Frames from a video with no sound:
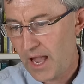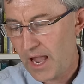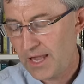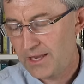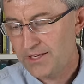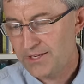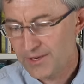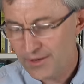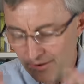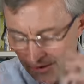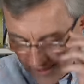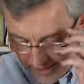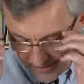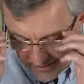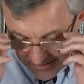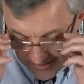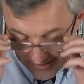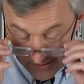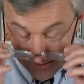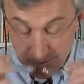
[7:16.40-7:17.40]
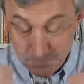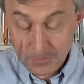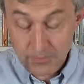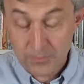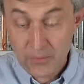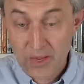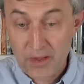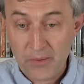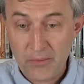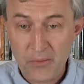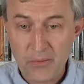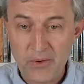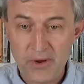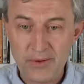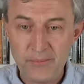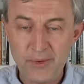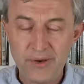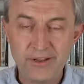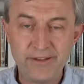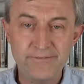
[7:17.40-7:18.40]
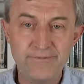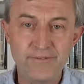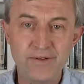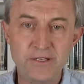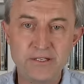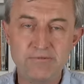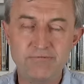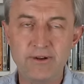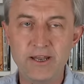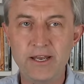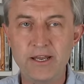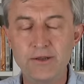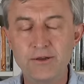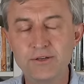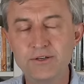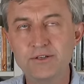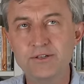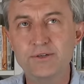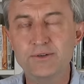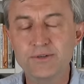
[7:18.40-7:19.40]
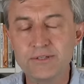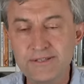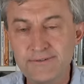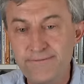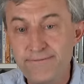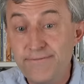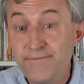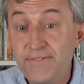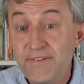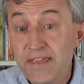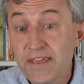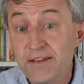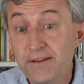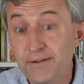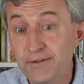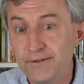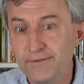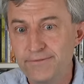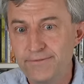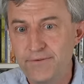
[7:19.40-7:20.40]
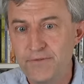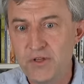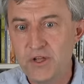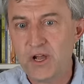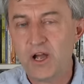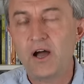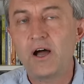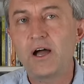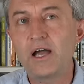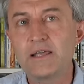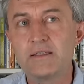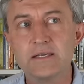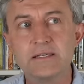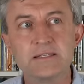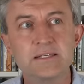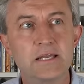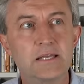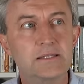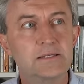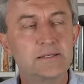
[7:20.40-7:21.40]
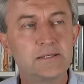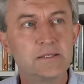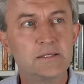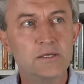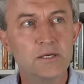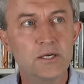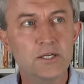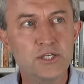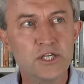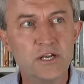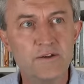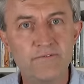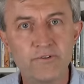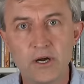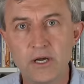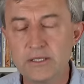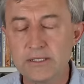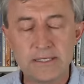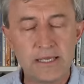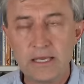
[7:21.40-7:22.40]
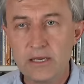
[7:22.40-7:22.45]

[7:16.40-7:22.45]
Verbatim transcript: And you know, I just, when I first read it, you just feel for the guy. This is searching for answers.